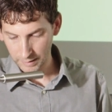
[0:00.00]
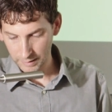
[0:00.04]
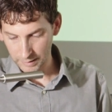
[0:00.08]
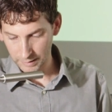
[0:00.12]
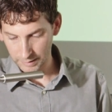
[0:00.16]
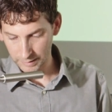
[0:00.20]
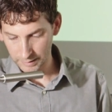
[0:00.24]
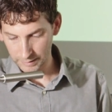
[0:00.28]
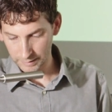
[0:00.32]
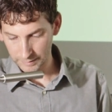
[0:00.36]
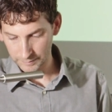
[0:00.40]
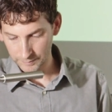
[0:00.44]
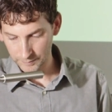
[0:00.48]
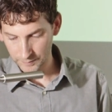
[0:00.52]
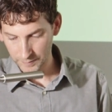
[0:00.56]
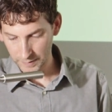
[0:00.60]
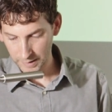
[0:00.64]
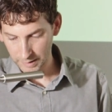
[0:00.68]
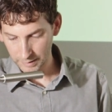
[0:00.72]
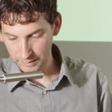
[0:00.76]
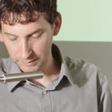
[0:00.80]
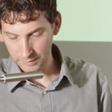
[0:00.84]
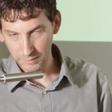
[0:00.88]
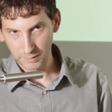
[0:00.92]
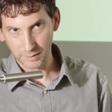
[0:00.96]
Uh,
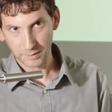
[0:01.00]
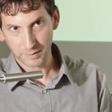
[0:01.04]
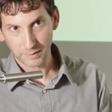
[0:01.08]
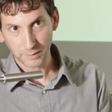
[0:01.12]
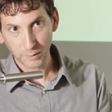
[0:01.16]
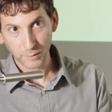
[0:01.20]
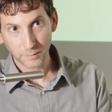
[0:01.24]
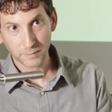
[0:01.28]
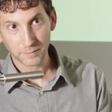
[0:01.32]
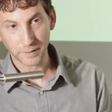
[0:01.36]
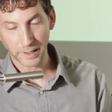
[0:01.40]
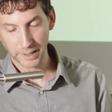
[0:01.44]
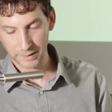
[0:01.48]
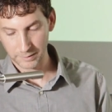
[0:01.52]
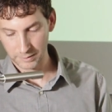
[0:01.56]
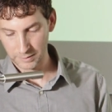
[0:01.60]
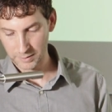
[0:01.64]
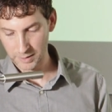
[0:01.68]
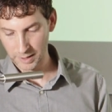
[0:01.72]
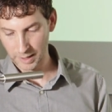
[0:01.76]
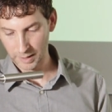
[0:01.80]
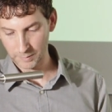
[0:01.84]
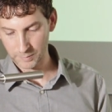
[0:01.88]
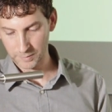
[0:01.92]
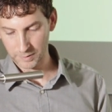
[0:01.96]
so there's no final
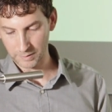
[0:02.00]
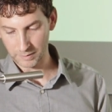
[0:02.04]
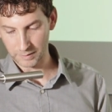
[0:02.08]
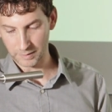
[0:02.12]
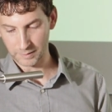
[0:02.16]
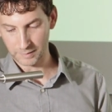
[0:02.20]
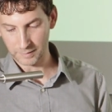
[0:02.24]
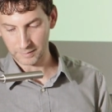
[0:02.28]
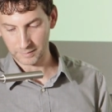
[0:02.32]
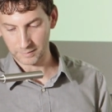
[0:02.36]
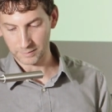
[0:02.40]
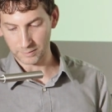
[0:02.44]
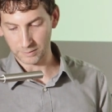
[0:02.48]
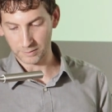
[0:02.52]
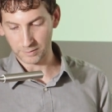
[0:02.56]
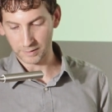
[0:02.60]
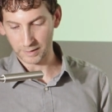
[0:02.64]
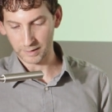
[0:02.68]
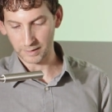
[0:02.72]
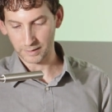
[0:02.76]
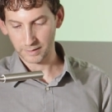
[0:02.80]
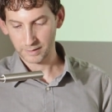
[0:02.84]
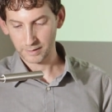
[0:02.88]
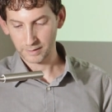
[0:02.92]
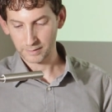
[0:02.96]
chapter in the story,